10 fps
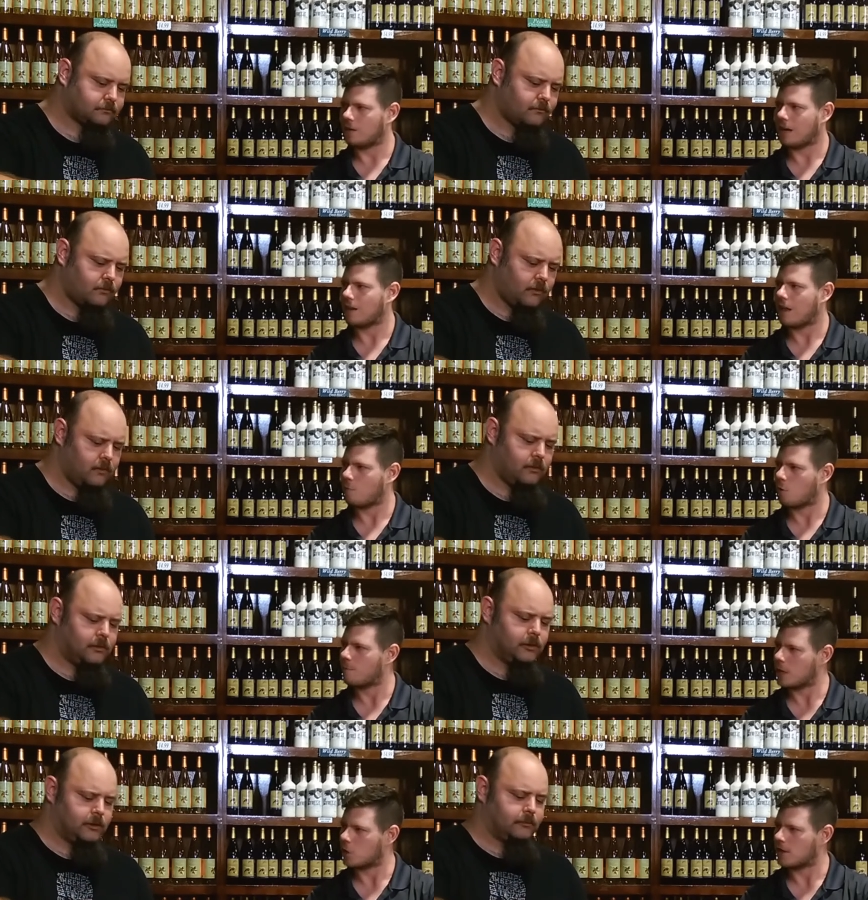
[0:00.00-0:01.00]
Speaker 1: it. Not a lot more
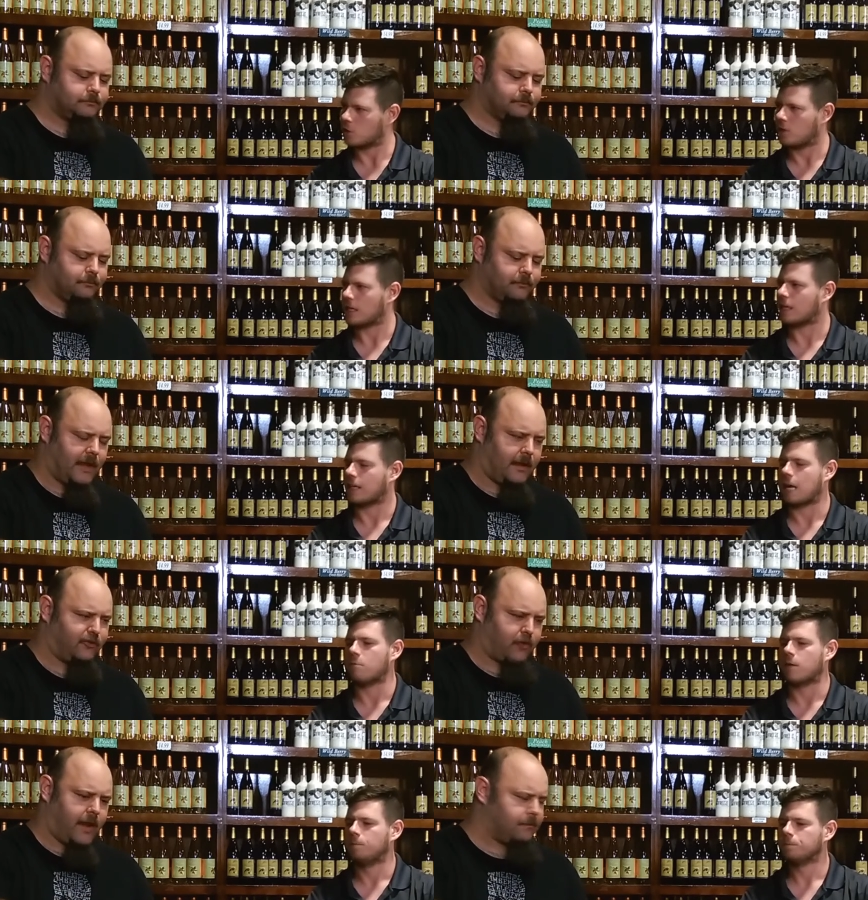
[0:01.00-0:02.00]
bitterness or anything like yeah, that. Yeah,
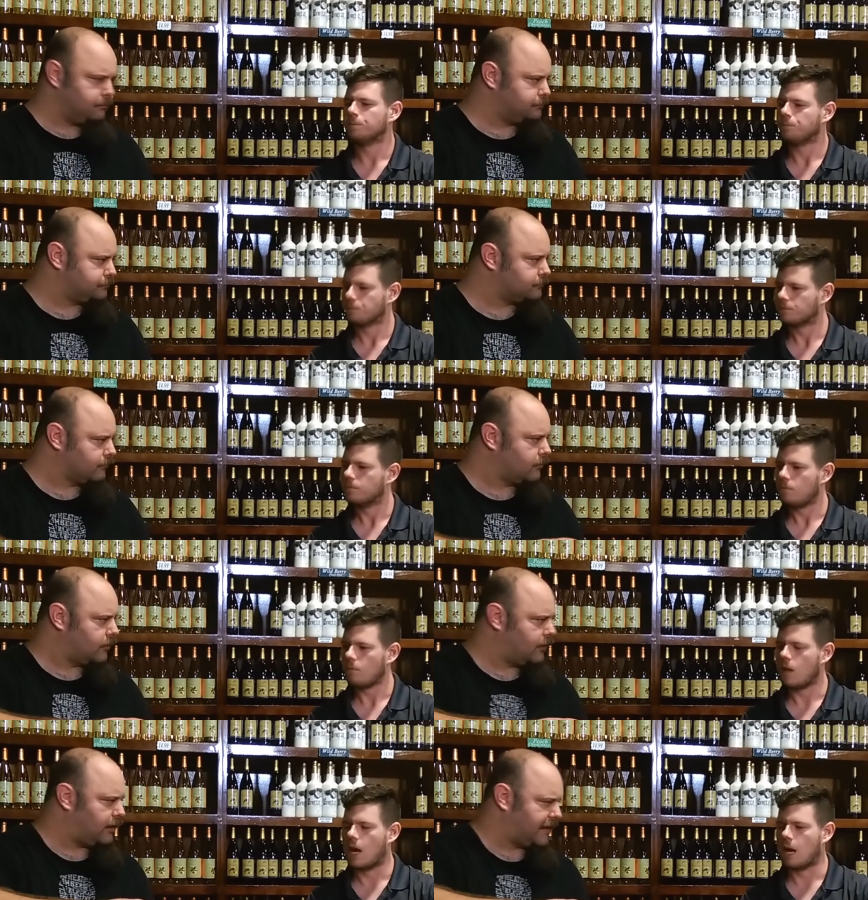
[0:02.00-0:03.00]
it's but, great.
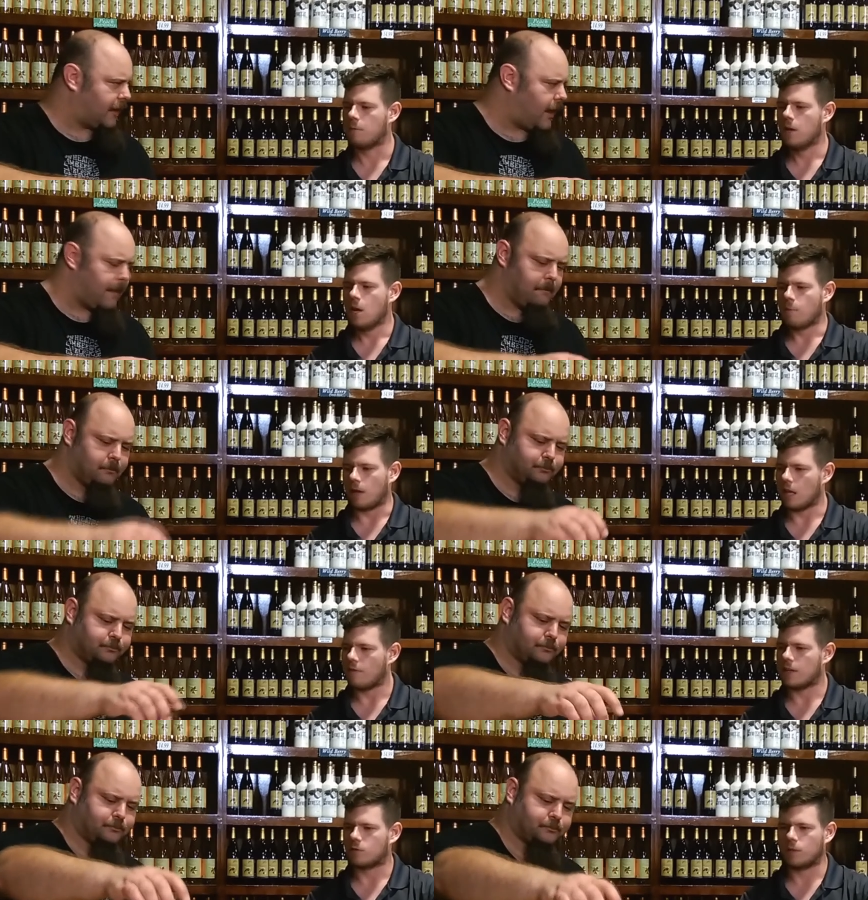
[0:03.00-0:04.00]
I love it a lot. Um, I
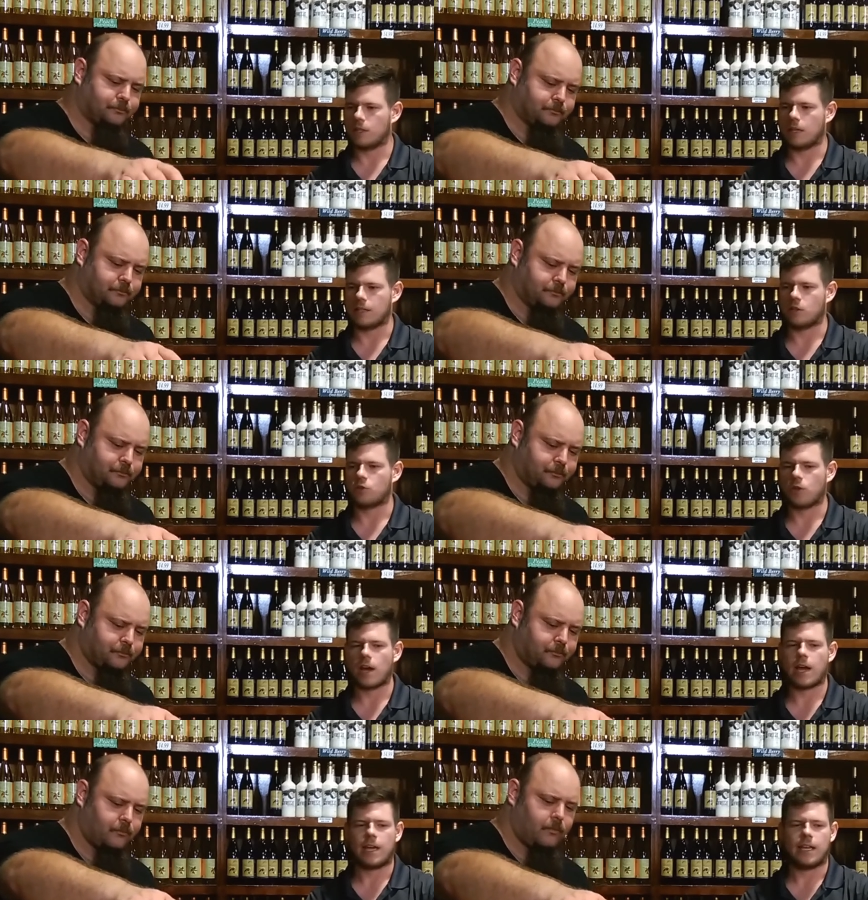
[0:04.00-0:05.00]
love it. It's really nice and
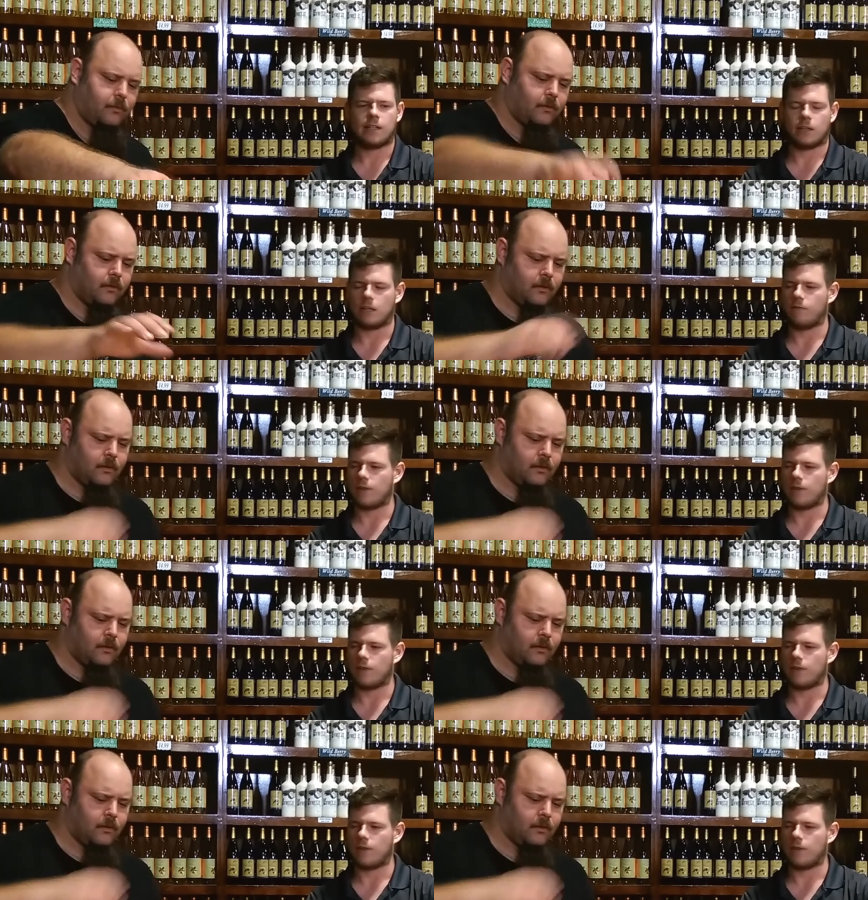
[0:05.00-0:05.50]
dry. It's a